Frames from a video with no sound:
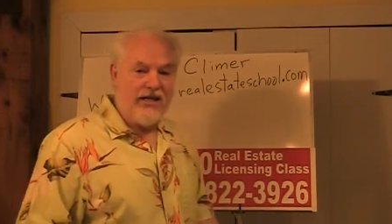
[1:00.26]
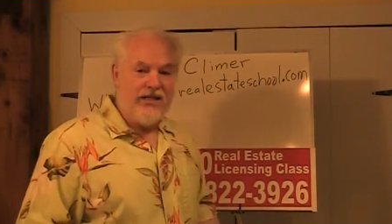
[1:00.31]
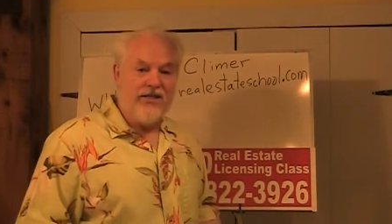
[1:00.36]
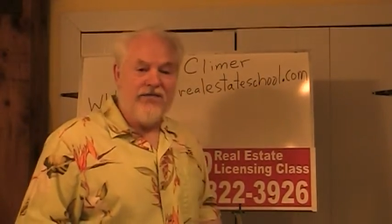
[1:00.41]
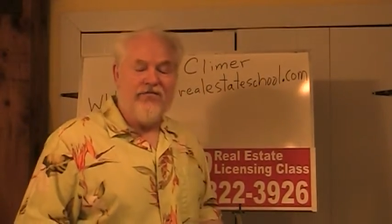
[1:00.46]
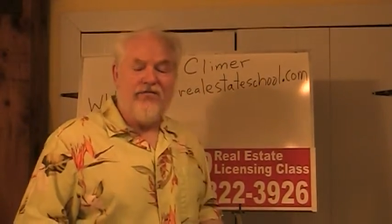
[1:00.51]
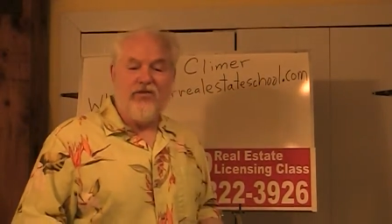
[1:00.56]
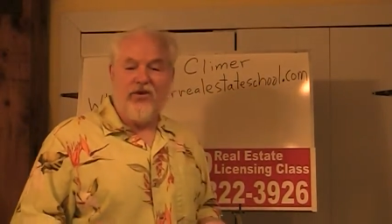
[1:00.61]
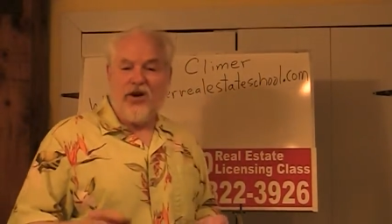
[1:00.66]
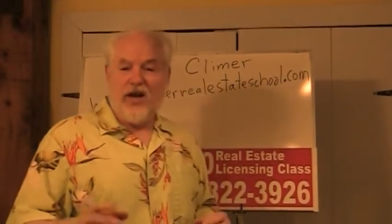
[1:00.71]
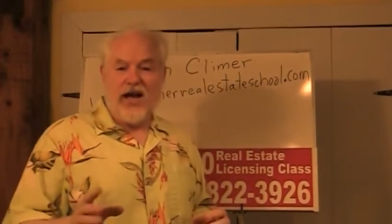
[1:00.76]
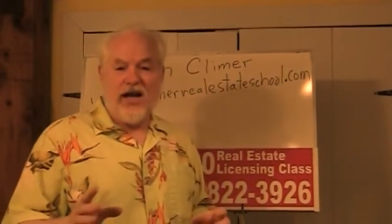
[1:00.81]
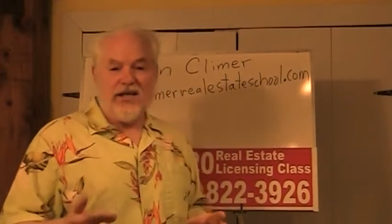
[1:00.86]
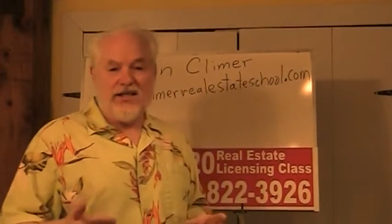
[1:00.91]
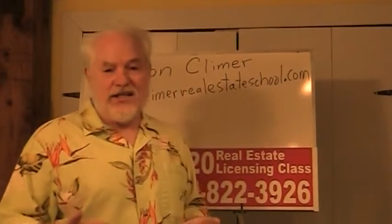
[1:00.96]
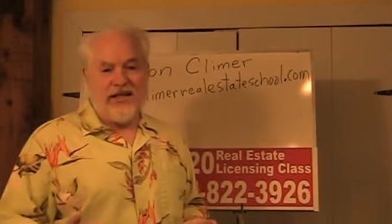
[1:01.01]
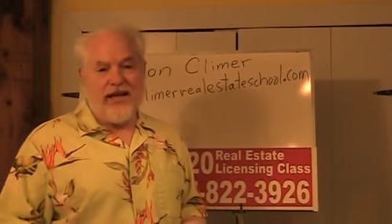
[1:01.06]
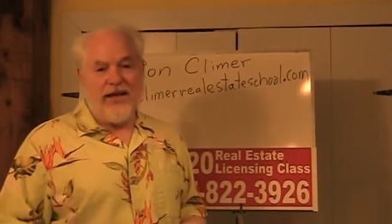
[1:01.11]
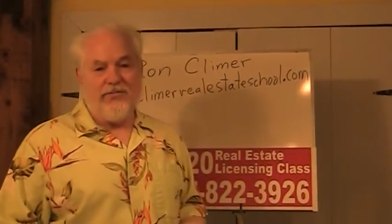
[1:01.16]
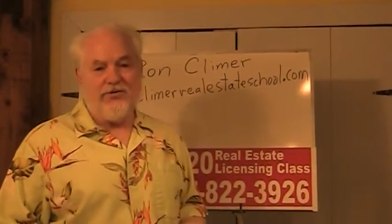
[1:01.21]
for doc
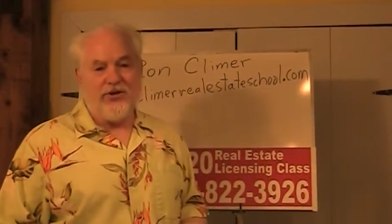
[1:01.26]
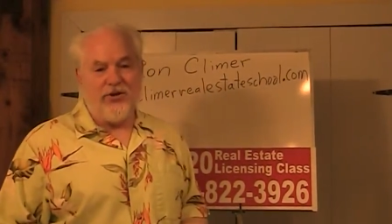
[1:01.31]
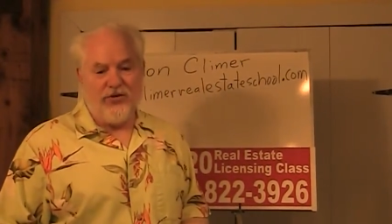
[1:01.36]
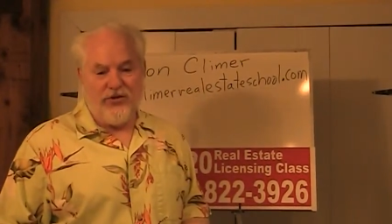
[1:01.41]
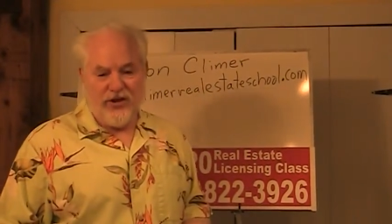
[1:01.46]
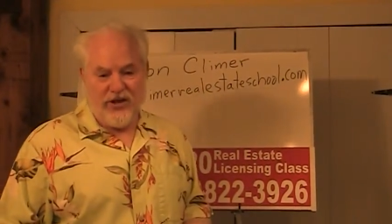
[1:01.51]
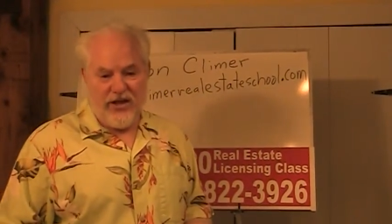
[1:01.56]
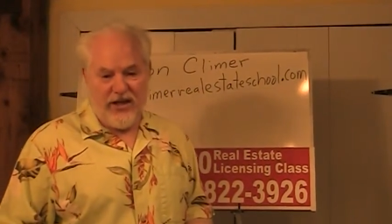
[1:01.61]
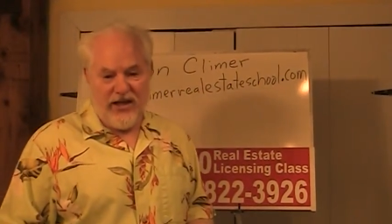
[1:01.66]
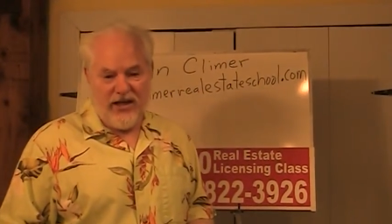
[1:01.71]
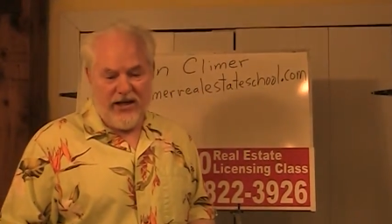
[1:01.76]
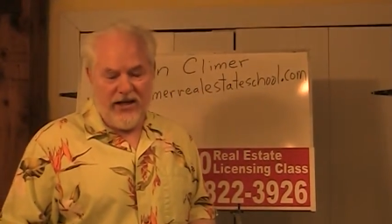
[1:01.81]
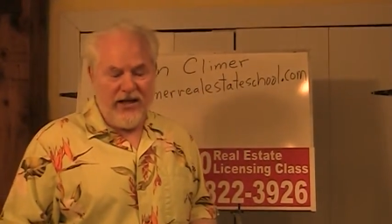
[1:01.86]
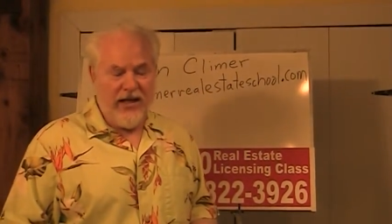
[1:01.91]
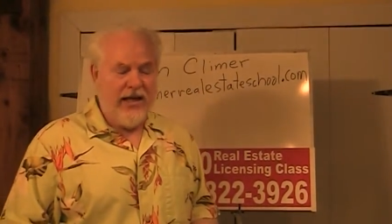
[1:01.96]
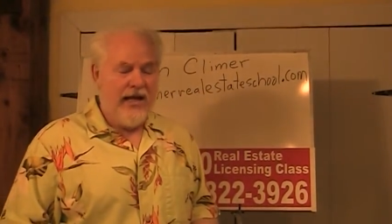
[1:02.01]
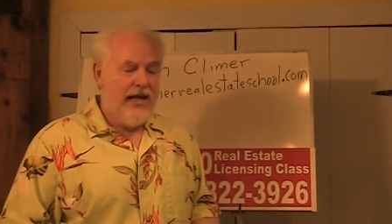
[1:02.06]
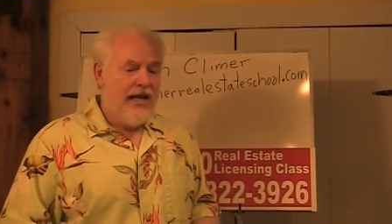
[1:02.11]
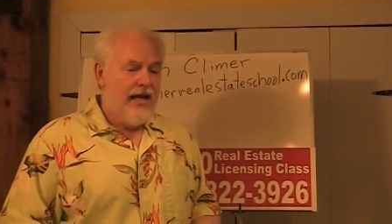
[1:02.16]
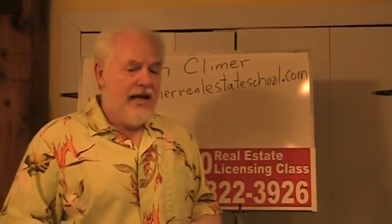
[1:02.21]
stamps on the deed,
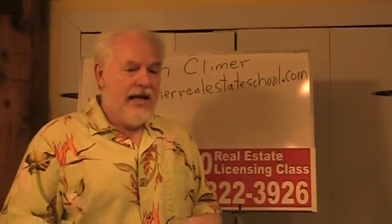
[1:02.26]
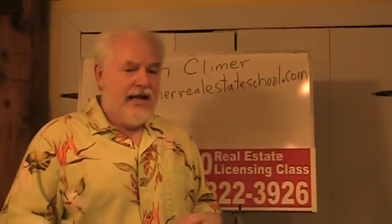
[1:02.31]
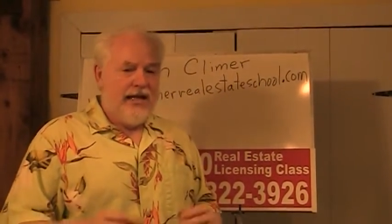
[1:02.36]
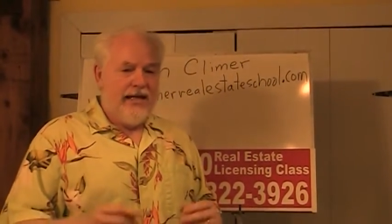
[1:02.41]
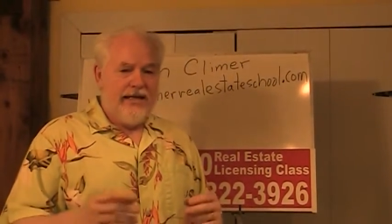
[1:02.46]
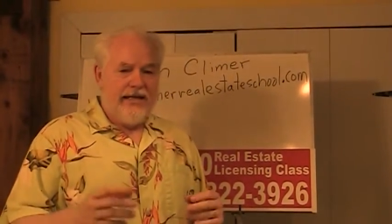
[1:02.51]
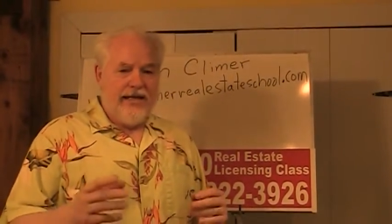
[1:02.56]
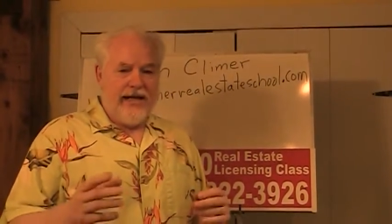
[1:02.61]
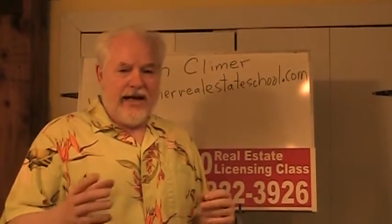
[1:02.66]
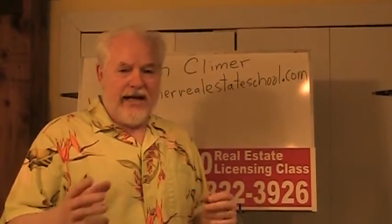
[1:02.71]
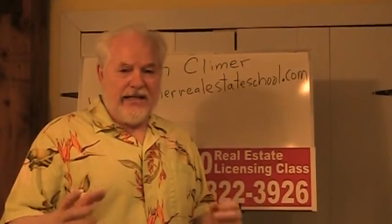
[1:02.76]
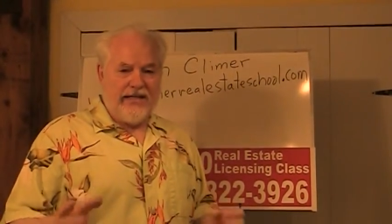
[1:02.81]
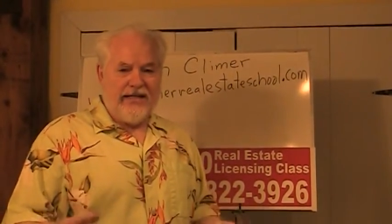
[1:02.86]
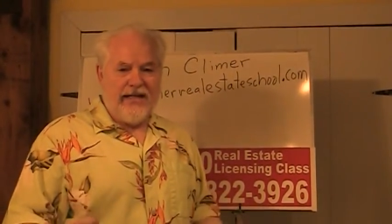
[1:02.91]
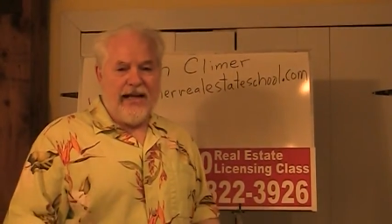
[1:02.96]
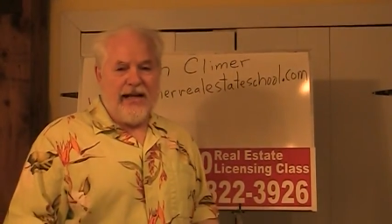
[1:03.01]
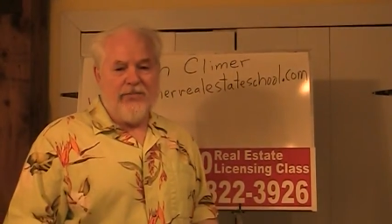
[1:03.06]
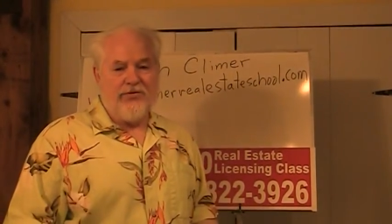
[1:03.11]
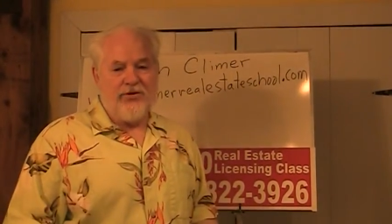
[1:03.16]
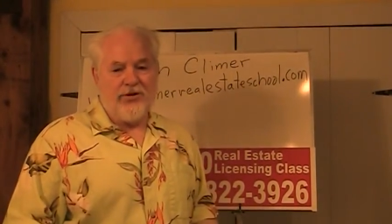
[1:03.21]
doc
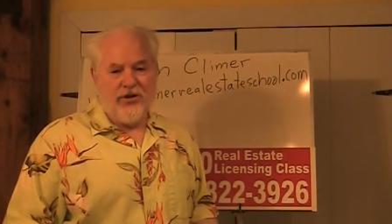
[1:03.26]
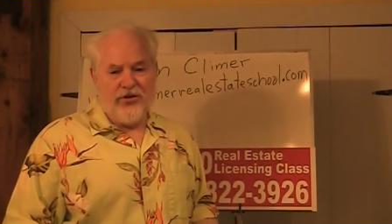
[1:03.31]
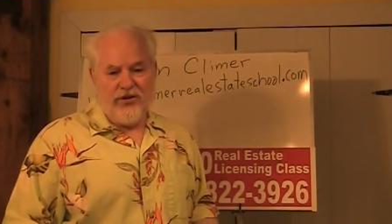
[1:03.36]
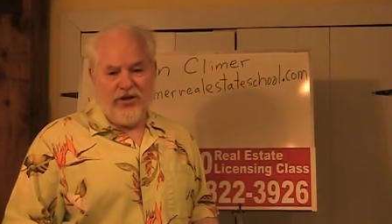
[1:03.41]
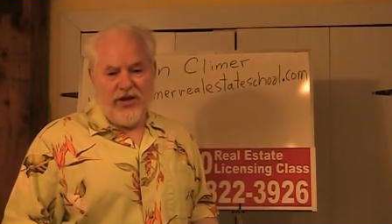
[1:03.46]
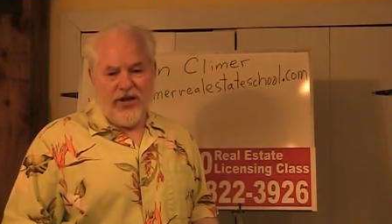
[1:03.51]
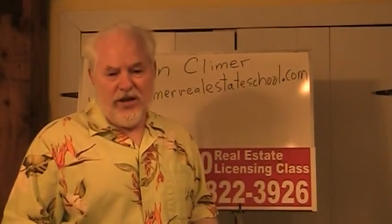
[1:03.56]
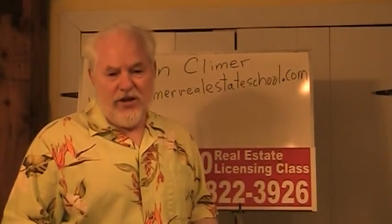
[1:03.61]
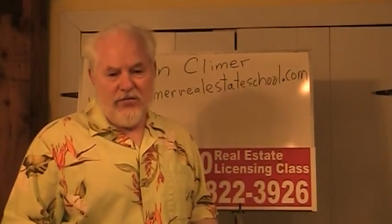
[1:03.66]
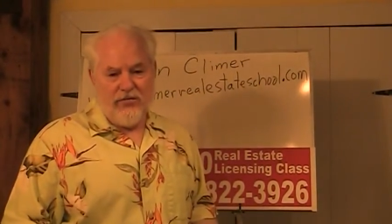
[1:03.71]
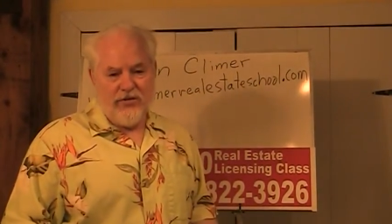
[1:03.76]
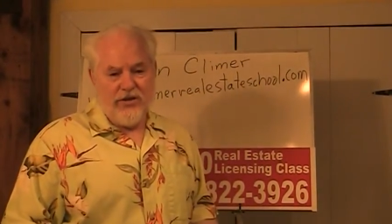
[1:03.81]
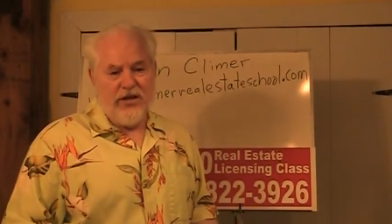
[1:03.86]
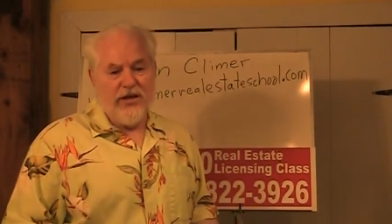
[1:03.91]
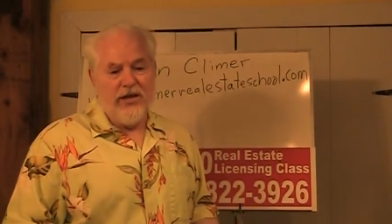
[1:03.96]
stamps on the note,